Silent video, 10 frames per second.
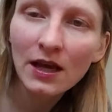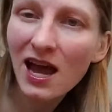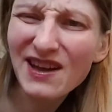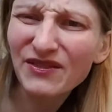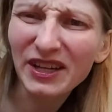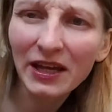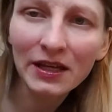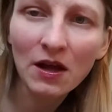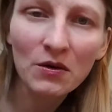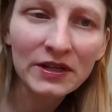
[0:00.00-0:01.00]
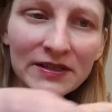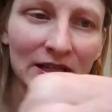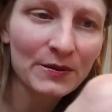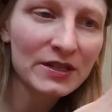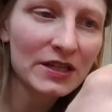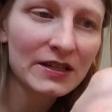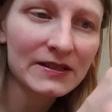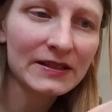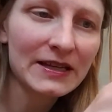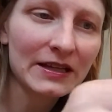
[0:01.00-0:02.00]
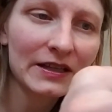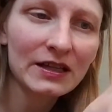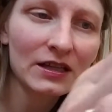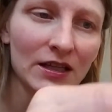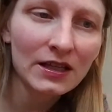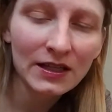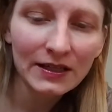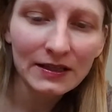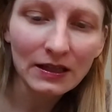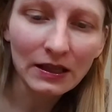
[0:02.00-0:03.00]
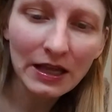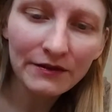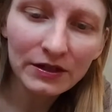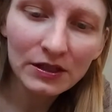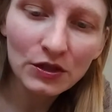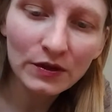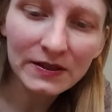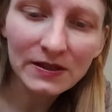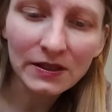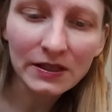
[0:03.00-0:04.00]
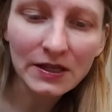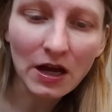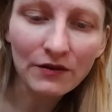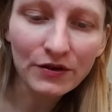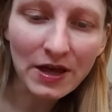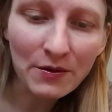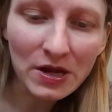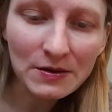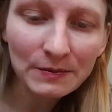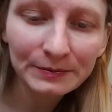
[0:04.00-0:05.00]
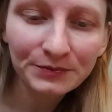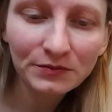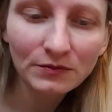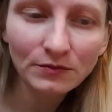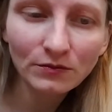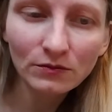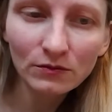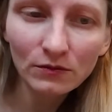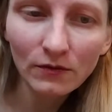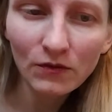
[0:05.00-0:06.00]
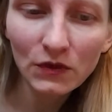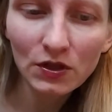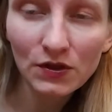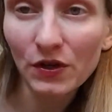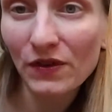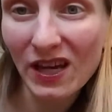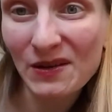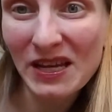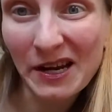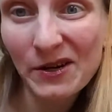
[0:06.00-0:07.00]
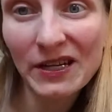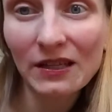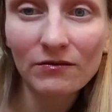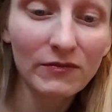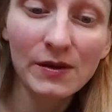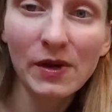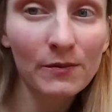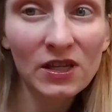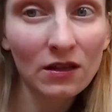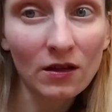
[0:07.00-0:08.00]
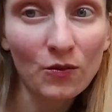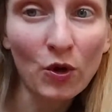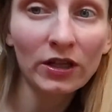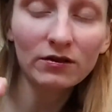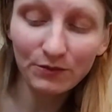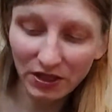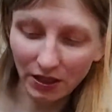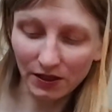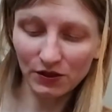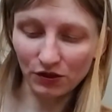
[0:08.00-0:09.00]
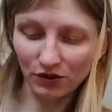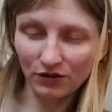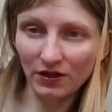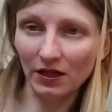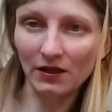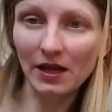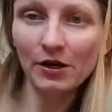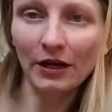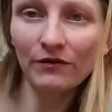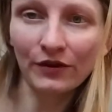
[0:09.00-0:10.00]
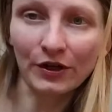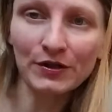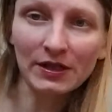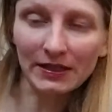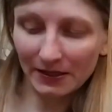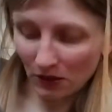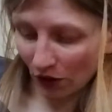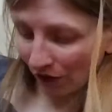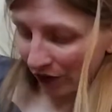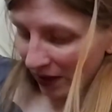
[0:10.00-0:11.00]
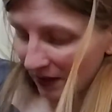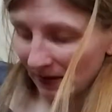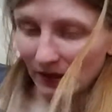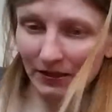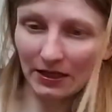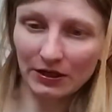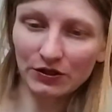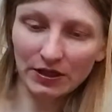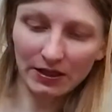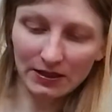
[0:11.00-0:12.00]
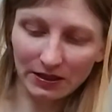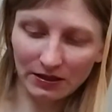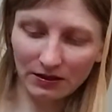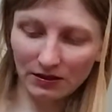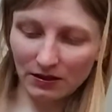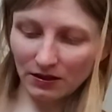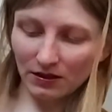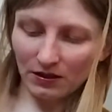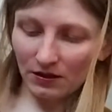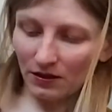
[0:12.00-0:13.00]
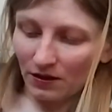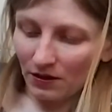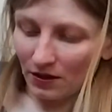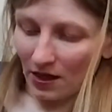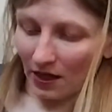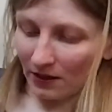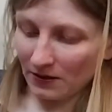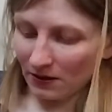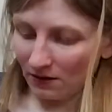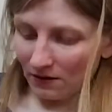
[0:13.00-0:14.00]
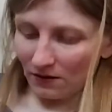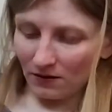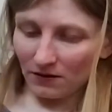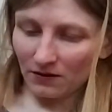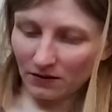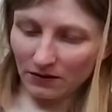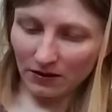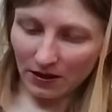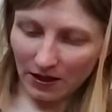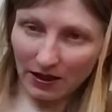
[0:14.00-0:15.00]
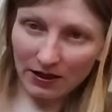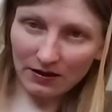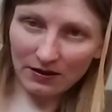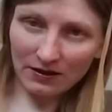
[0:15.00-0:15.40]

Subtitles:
I forget always how much it is exactly. 11 units on the dot for that one. So if you had air in it, it might be a little more because you're getting the air out first and it takes longer for the insulin to actually get to the end. Okay.